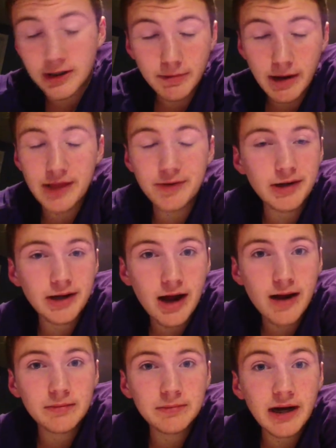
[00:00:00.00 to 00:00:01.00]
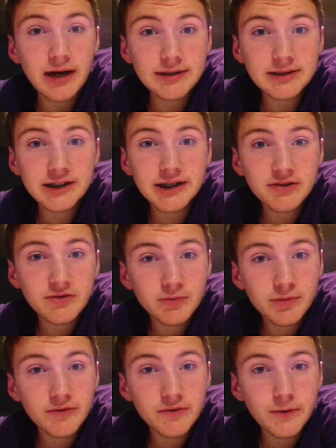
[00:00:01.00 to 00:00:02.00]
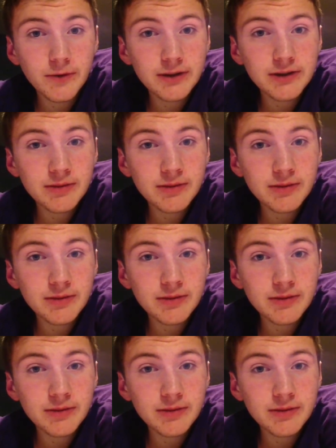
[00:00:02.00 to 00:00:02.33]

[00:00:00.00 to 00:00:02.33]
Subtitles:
By the way, I apologize for my voice.